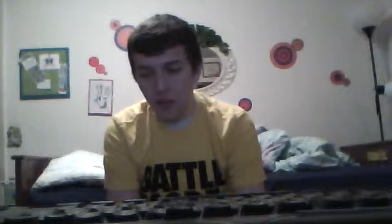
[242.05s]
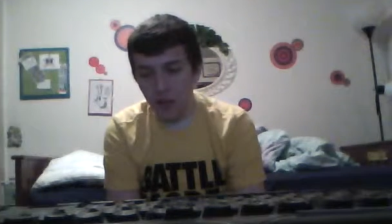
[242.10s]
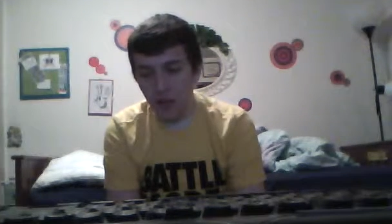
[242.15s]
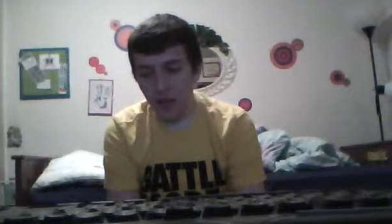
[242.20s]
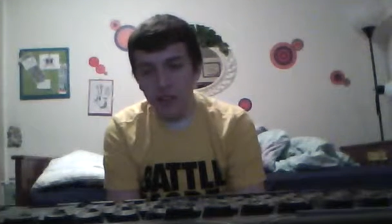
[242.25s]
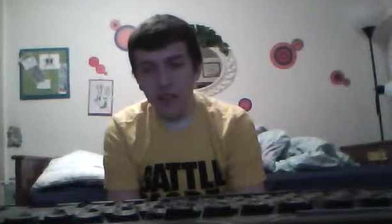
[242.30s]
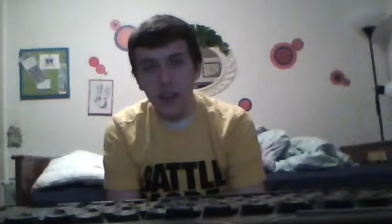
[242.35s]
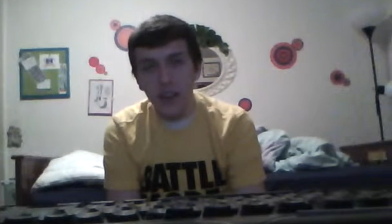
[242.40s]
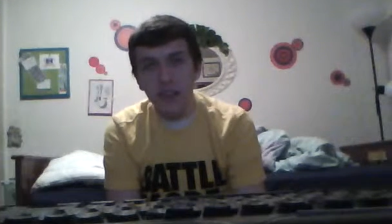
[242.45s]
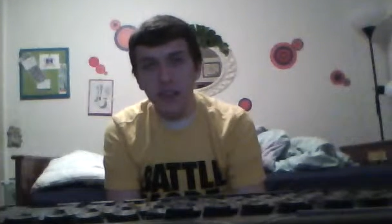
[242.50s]

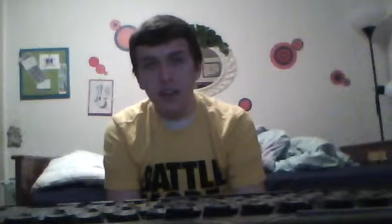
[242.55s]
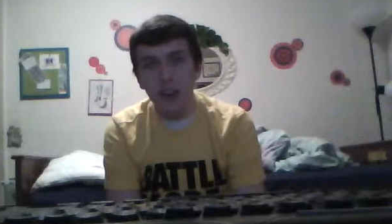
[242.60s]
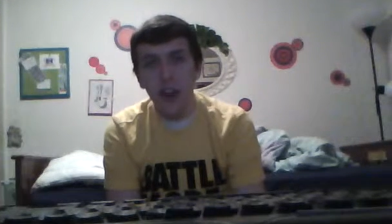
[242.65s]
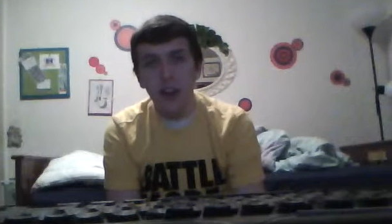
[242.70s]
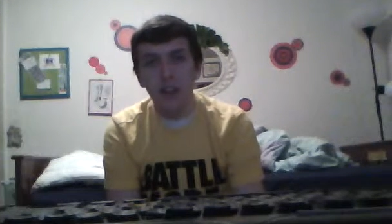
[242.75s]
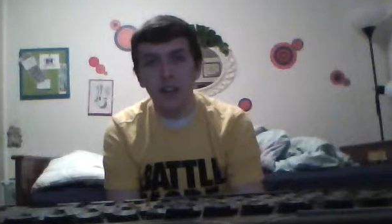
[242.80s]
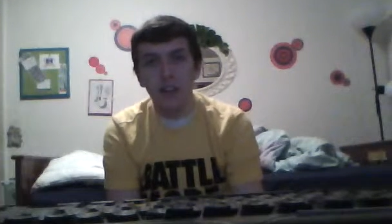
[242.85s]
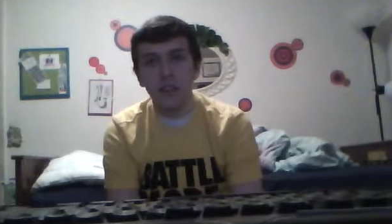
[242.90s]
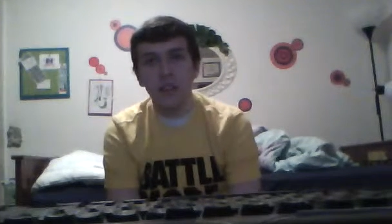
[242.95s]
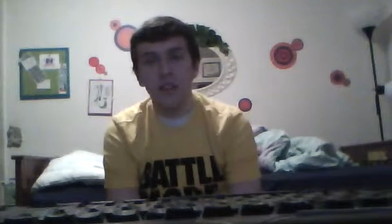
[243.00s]
Like Dead
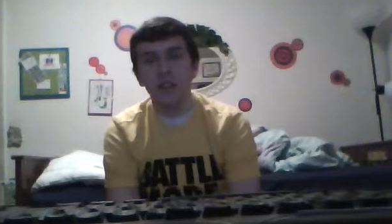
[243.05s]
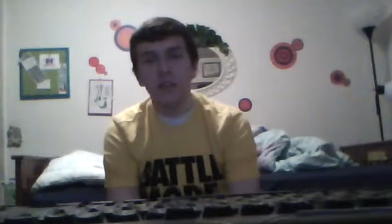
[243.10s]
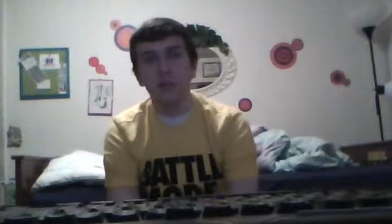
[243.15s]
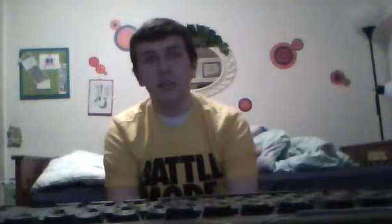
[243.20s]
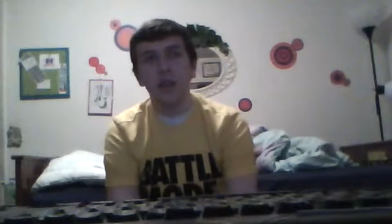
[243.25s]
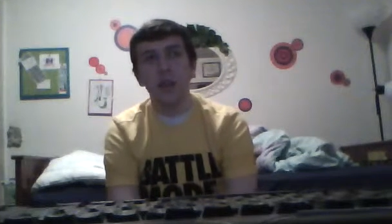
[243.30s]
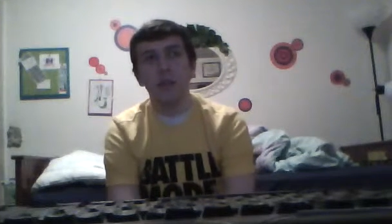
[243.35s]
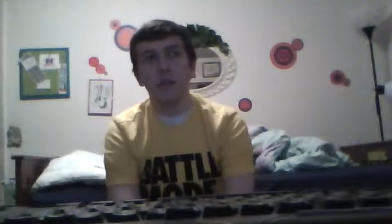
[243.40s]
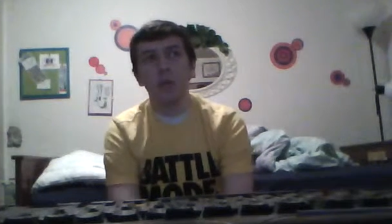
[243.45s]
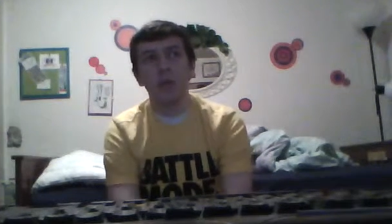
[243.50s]
Silence. That was a
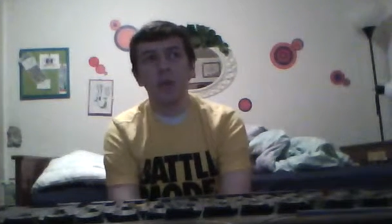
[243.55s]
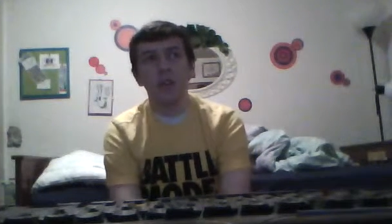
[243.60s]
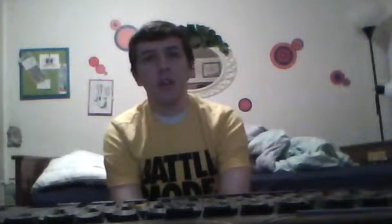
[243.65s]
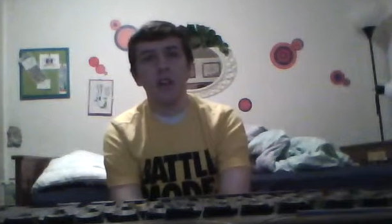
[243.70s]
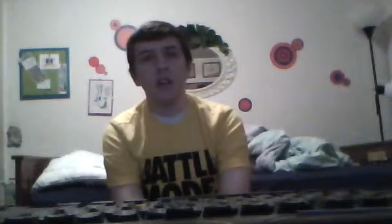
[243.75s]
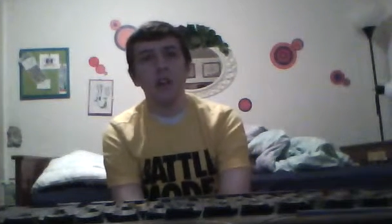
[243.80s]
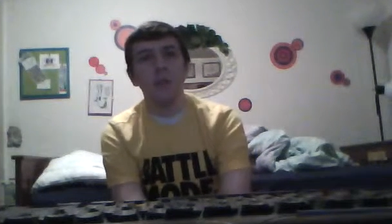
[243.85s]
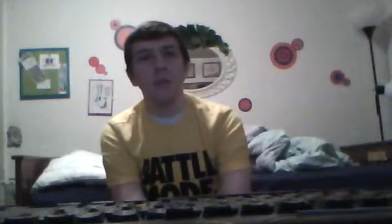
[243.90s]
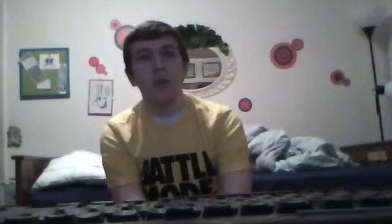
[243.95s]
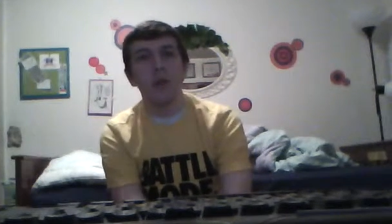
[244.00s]
big
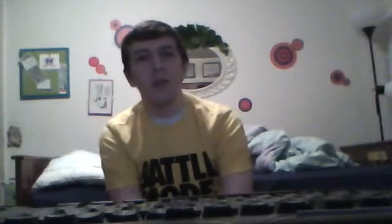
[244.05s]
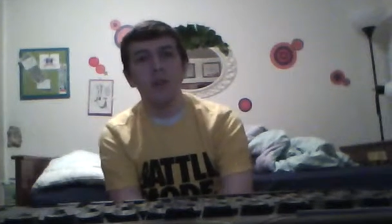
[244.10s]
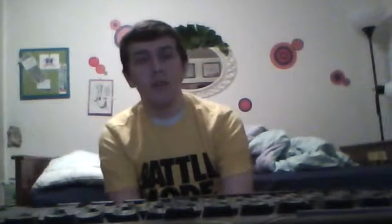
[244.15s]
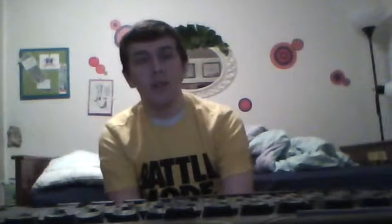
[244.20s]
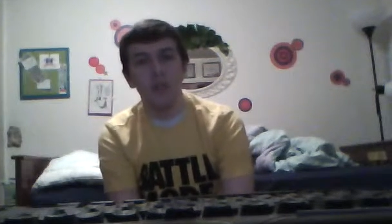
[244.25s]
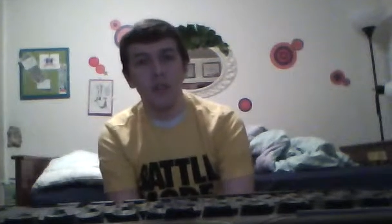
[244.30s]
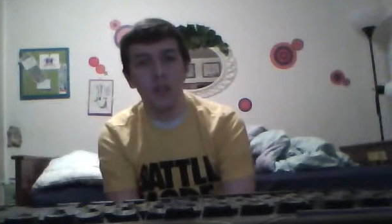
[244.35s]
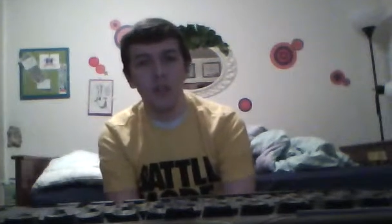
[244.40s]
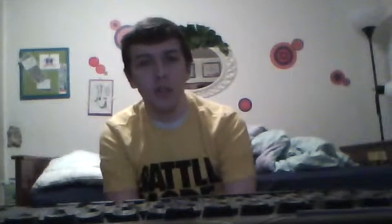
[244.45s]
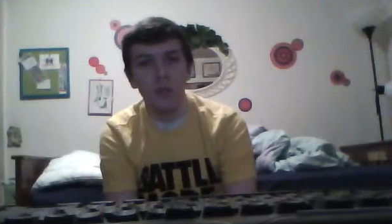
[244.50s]
perk in Modern
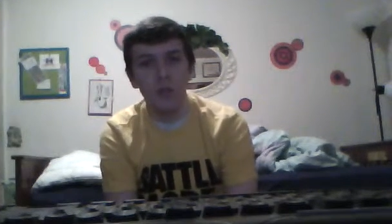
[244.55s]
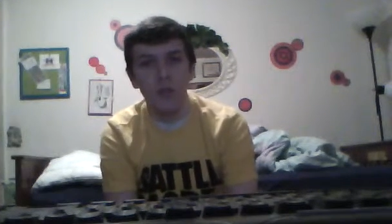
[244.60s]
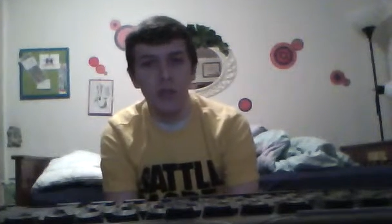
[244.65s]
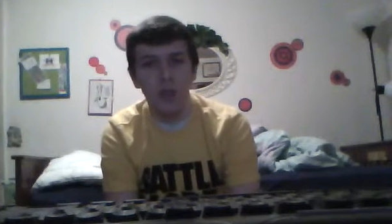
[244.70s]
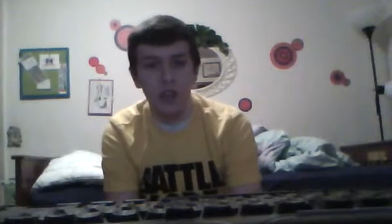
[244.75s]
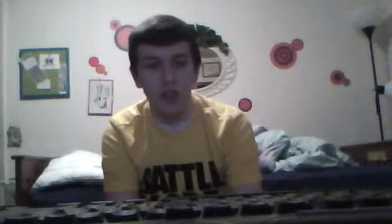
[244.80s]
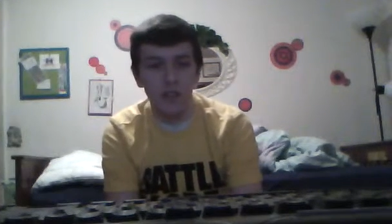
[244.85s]
Warfare 2,